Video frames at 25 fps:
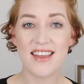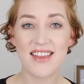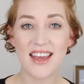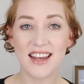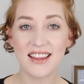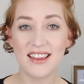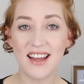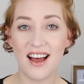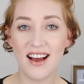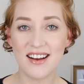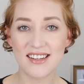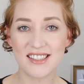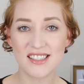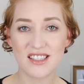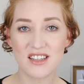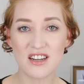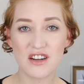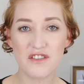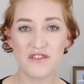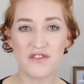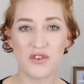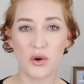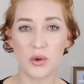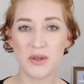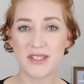And then
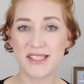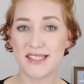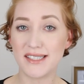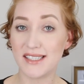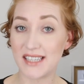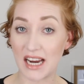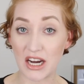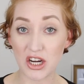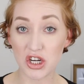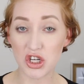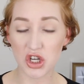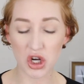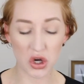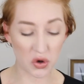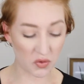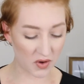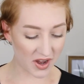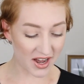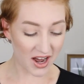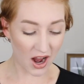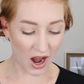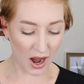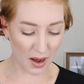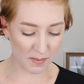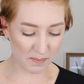lastly, for
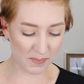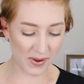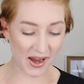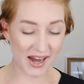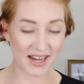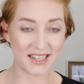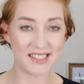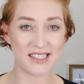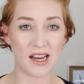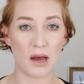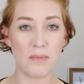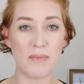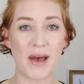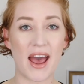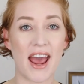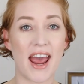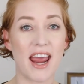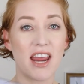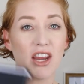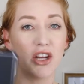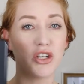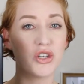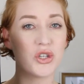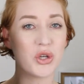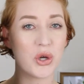stationery, I picked up
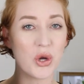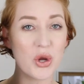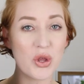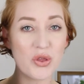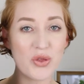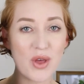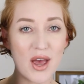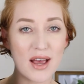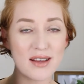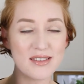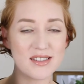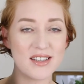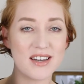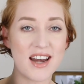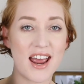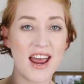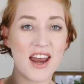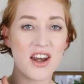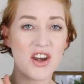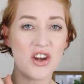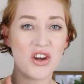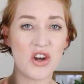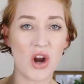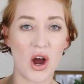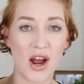a two
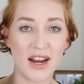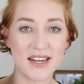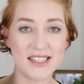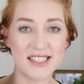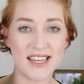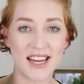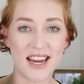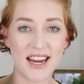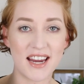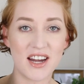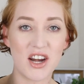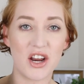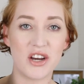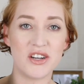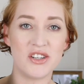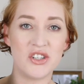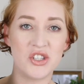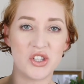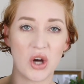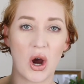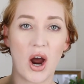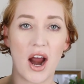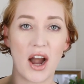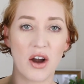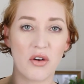thousand nineteen
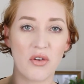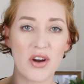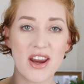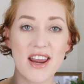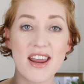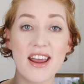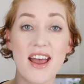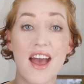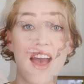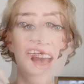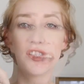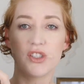diary.